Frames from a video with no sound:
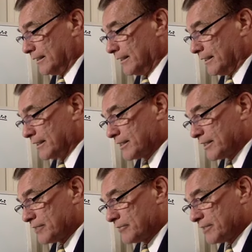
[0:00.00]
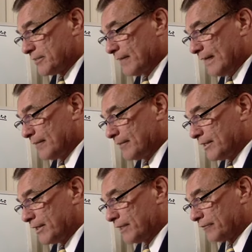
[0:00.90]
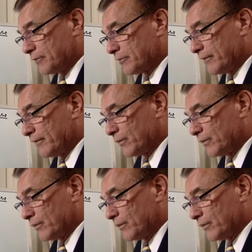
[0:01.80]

the accessories department, the overall profit